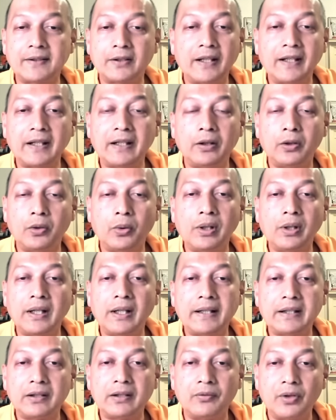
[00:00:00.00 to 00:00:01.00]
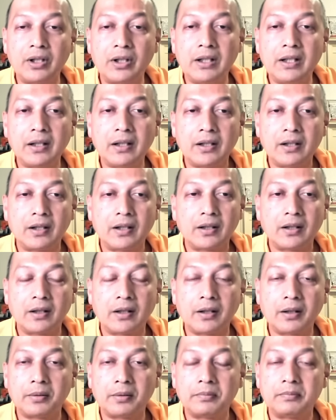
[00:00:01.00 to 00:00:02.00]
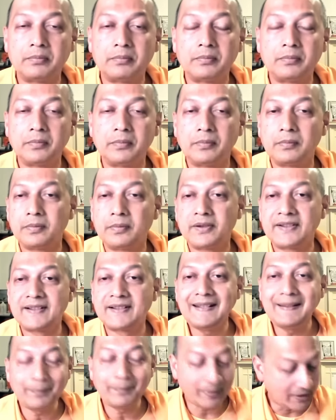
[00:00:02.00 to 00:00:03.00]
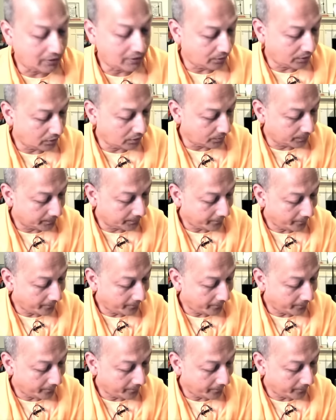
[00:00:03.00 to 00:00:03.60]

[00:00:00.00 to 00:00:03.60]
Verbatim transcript: Don't let the world seep into you.